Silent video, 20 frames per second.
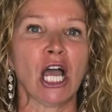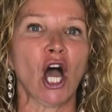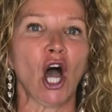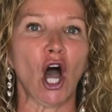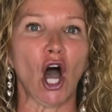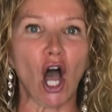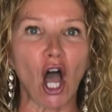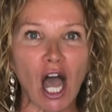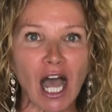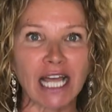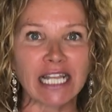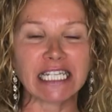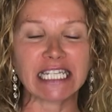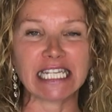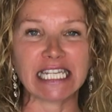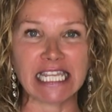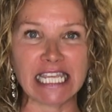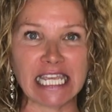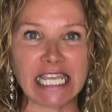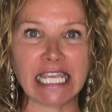hot
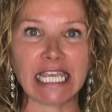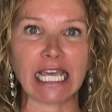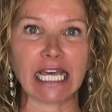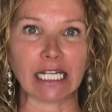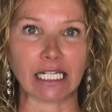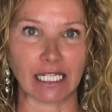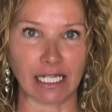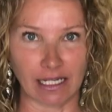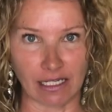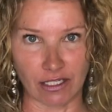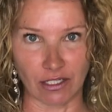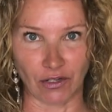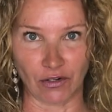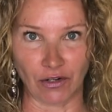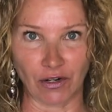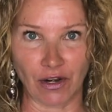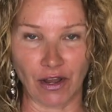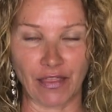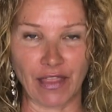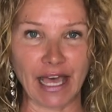tea
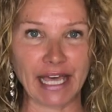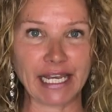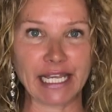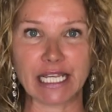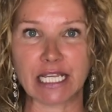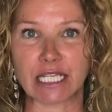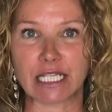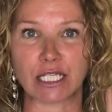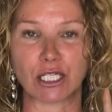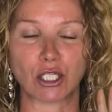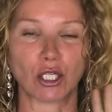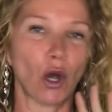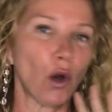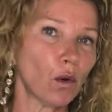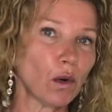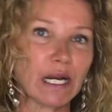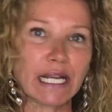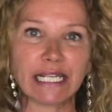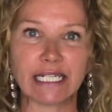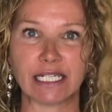elixir that is
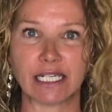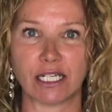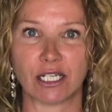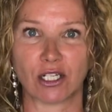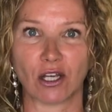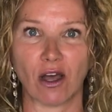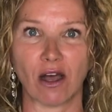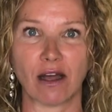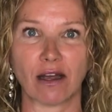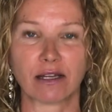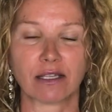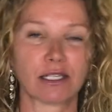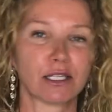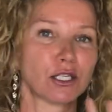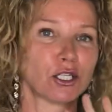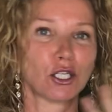totally detox,